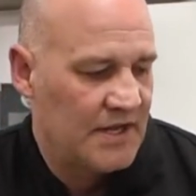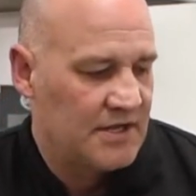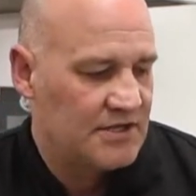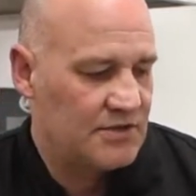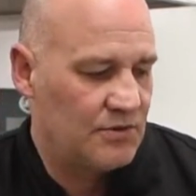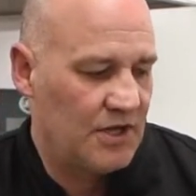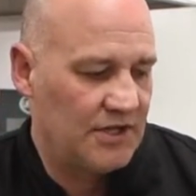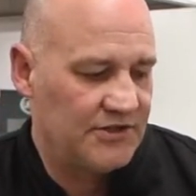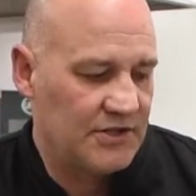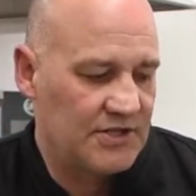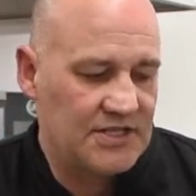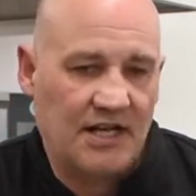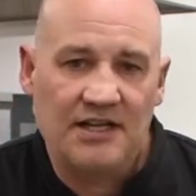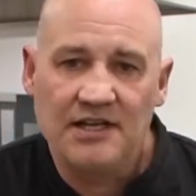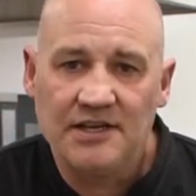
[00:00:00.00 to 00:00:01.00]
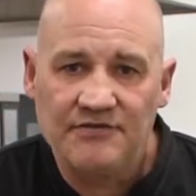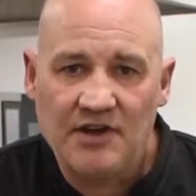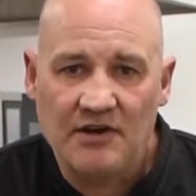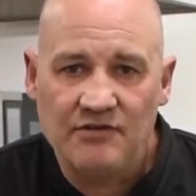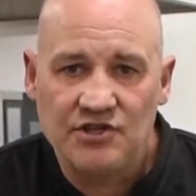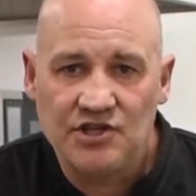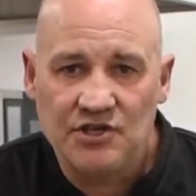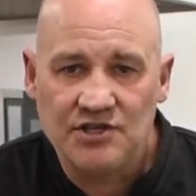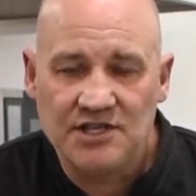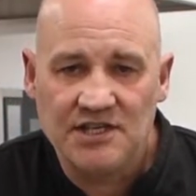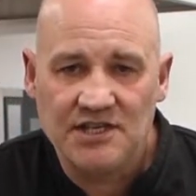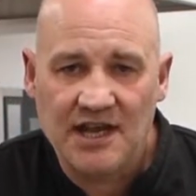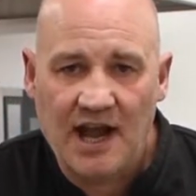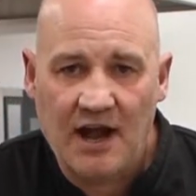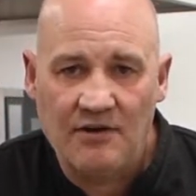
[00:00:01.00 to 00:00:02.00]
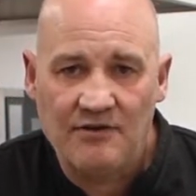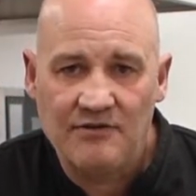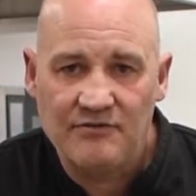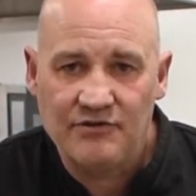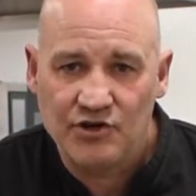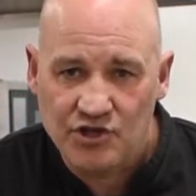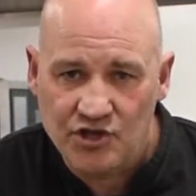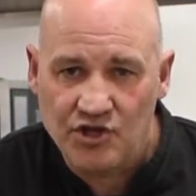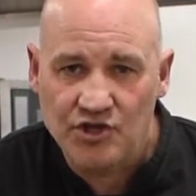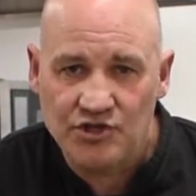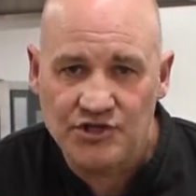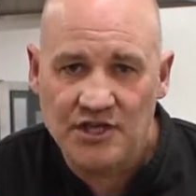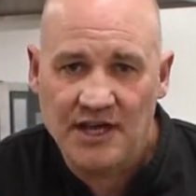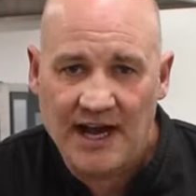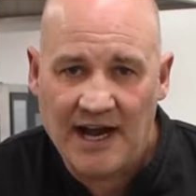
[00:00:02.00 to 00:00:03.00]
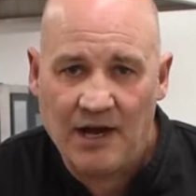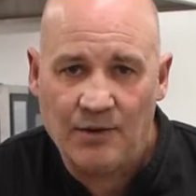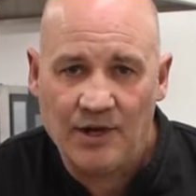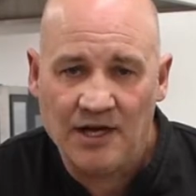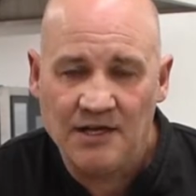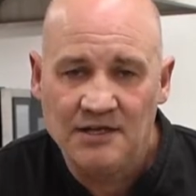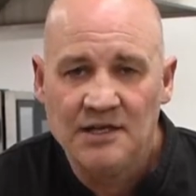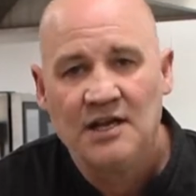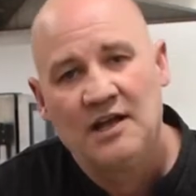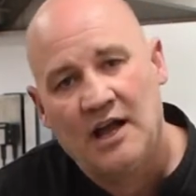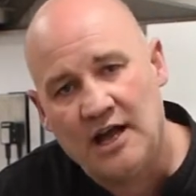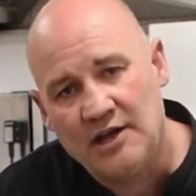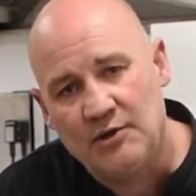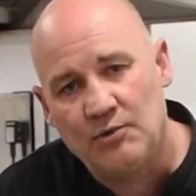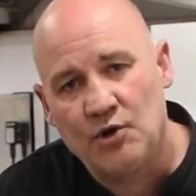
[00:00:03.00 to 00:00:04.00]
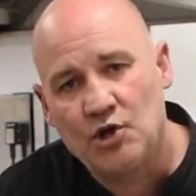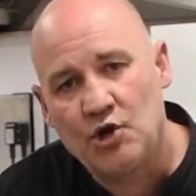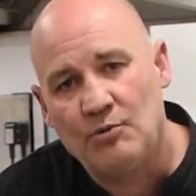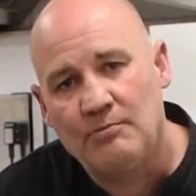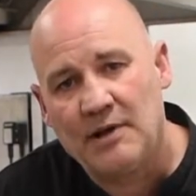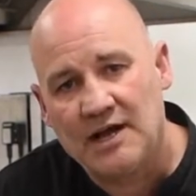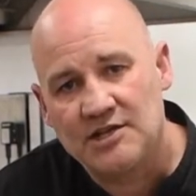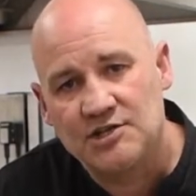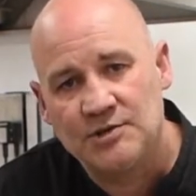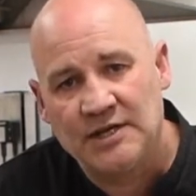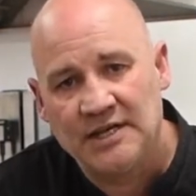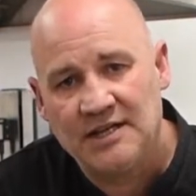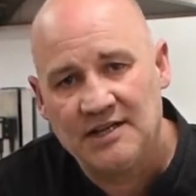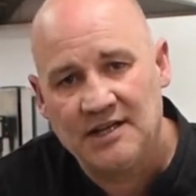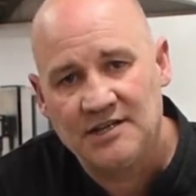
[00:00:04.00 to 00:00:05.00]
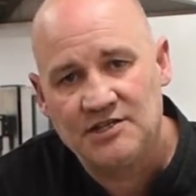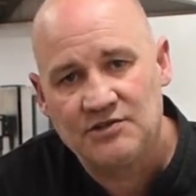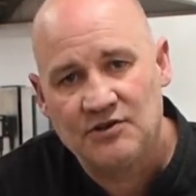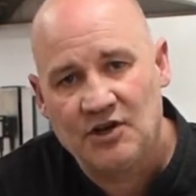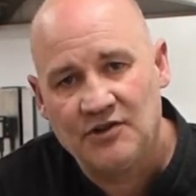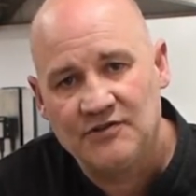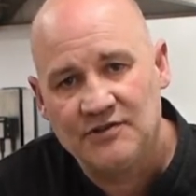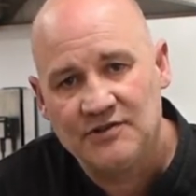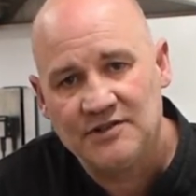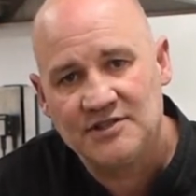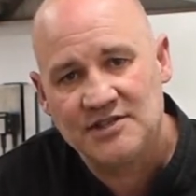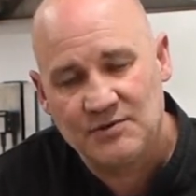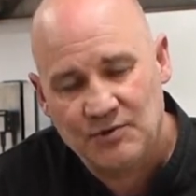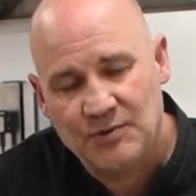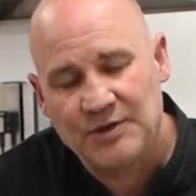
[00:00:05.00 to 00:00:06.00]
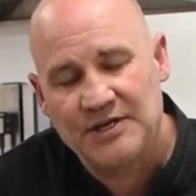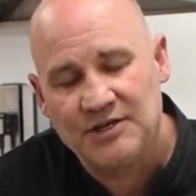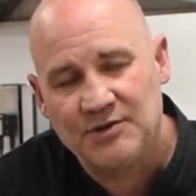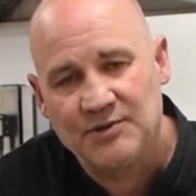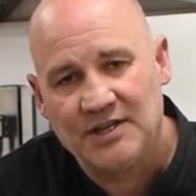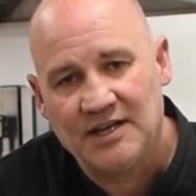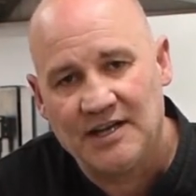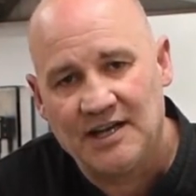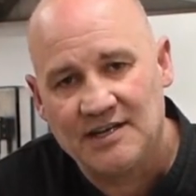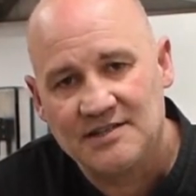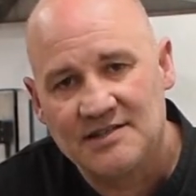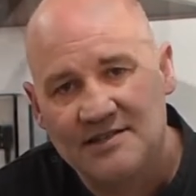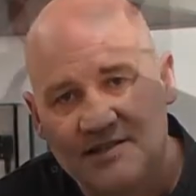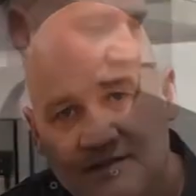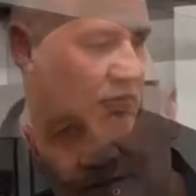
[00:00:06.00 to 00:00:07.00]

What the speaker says: So what I'll do is I'll leave that reducing now for a good hour, and then we'll come back to it later on and see what we can do with it next.